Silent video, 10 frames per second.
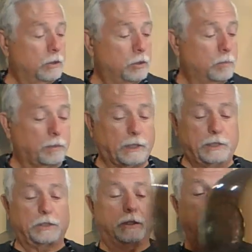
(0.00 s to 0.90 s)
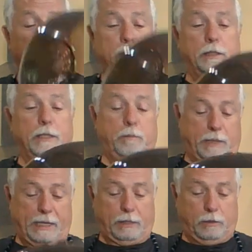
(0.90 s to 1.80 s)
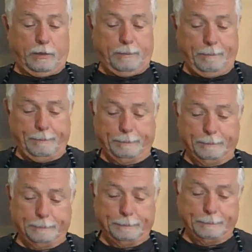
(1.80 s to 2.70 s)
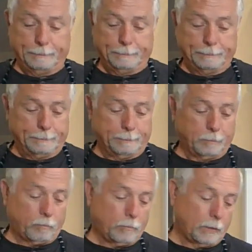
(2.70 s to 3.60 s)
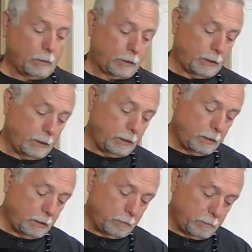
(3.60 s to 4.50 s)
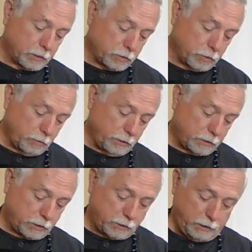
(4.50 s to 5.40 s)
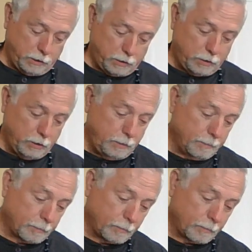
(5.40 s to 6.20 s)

you place the lid back on. Okay, and make sure it's seated good.